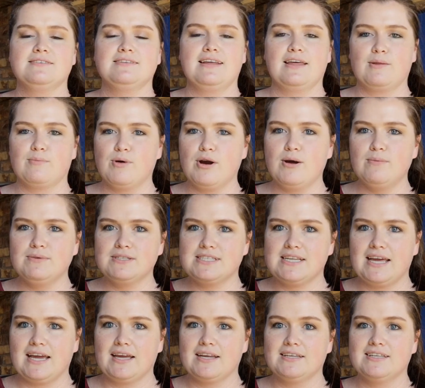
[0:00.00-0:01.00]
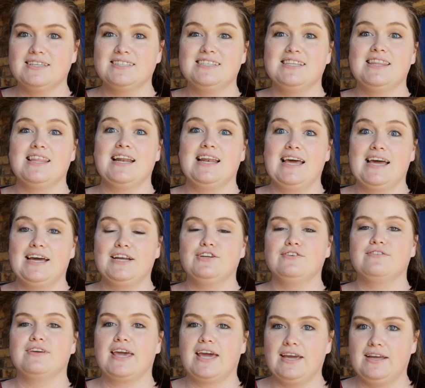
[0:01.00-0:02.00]
Now the promised land is in the land
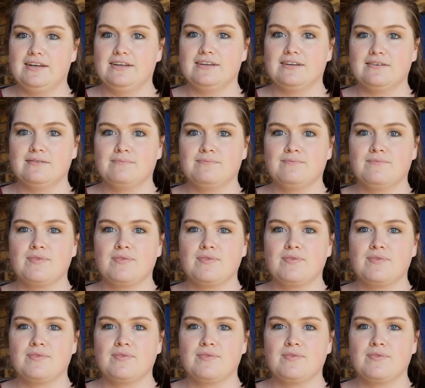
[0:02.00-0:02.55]
of Canaan.